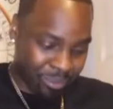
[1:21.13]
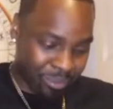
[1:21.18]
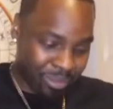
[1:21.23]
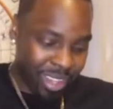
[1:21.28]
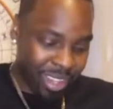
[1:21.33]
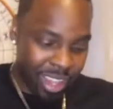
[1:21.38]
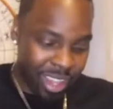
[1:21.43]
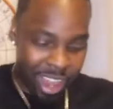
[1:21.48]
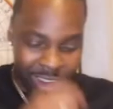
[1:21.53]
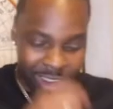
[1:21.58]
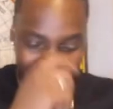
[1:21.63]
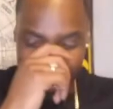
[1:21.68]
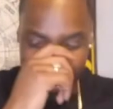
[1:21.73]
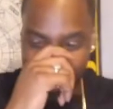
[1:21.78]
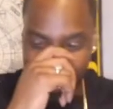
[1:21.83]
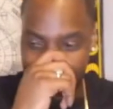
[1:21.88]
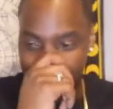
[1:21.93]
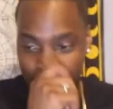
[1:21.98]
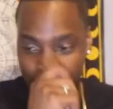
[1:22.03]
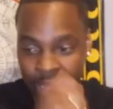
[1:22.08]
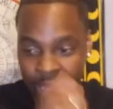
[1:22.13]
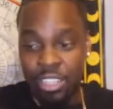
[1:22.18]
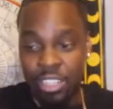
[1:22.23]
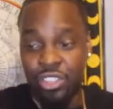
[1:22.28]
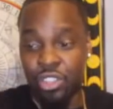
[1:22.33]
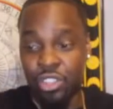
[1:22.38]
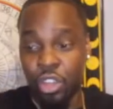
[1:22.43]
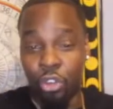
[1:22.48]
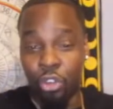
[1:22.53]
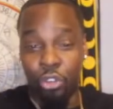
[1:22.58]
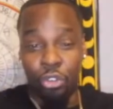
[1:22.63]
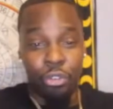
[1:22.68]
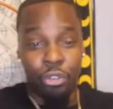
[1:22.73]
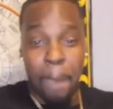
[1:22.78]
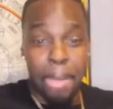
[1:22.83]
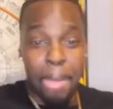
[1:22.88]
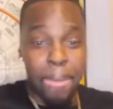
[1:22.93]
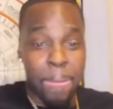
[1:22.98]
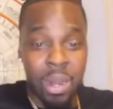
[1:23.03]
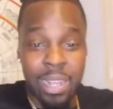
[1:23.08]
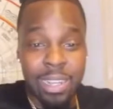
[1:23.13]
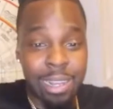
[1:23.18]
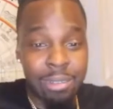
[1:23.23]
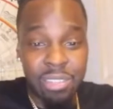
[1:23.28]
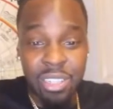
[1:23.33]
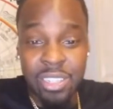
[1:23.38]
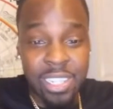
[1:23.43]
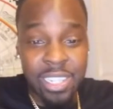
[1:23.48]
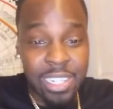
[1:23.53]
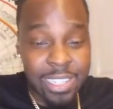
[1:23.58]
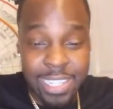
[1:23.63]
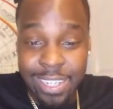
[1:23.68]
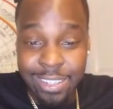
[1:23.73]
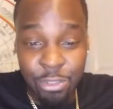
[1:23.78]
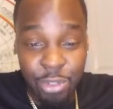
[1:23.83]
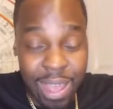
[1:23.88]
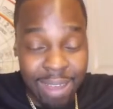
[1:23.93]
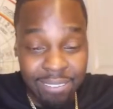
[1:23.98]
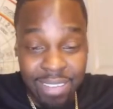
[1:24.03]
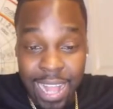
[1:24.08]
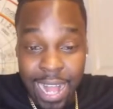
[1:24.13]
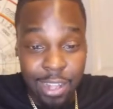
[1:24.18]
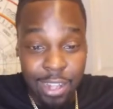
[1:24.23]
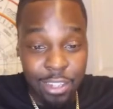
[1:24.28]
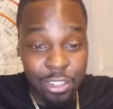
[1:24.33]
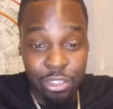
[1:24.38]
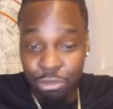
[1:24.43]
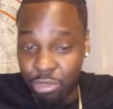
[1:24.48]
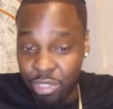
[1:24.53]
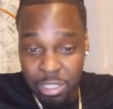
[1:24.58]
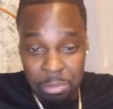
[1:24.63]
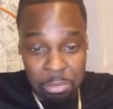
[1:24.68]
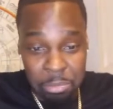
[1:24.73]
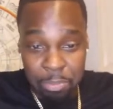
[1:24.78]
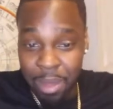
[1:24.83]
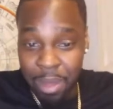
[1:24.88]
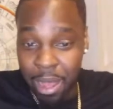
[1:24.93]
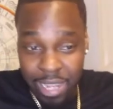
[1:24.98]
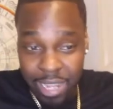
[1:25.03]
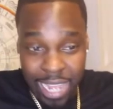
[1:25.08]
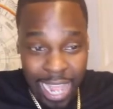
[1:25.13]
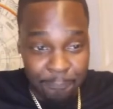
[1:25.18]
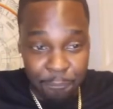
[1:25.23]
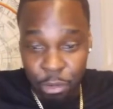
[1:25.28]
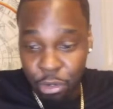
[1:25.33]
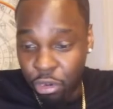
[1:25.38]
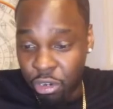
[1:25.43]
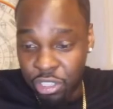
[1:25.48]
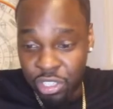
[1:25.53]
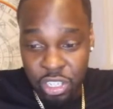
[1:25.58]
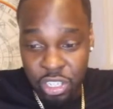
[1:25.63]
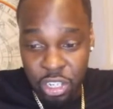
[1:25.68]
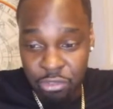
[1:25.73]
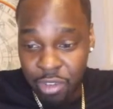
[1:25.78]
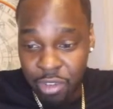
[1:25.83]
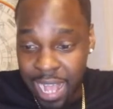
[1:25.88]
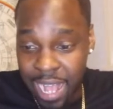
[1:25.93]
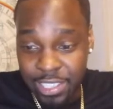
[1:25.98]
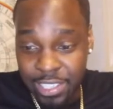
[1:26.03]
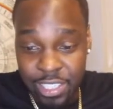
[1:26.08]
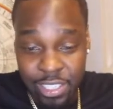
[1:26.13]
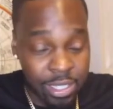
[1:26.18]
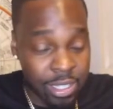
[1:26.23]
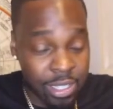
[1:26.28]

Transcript: All right? So when it comes into the things you have knowledge and wisdom about, Capricorn Sun Rising,